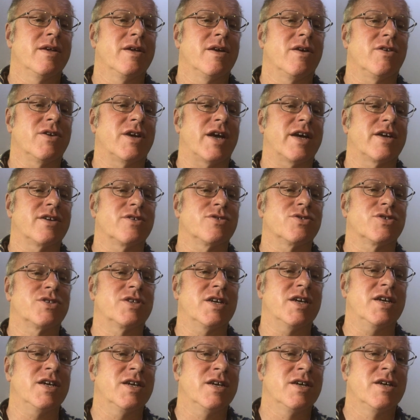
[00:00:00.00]
on
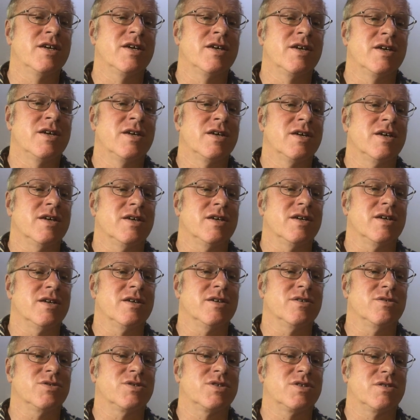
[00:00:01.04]
Anglesey,
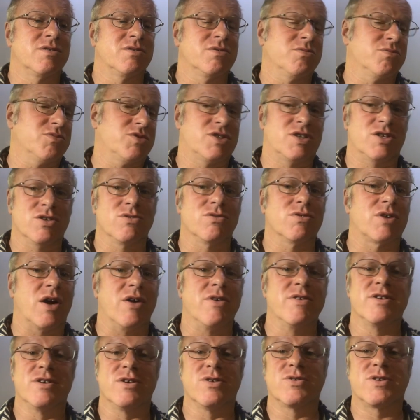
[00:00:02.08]
who's still
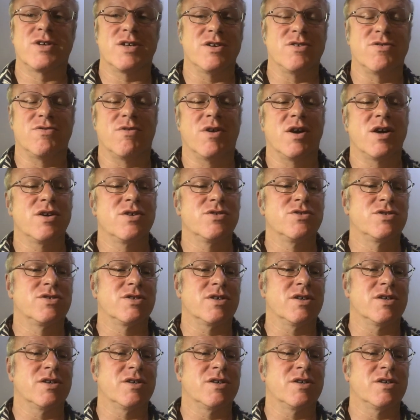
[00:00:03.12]
going and looking at roads,